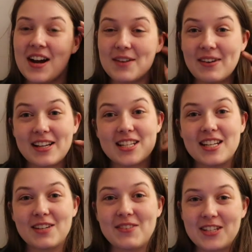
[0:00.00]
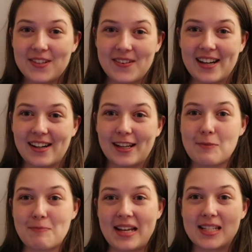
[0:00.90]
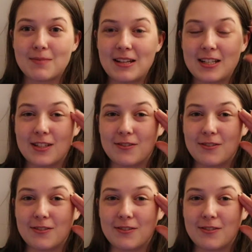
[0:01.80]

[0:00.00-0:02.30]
I'm actually going to be doing like a best bits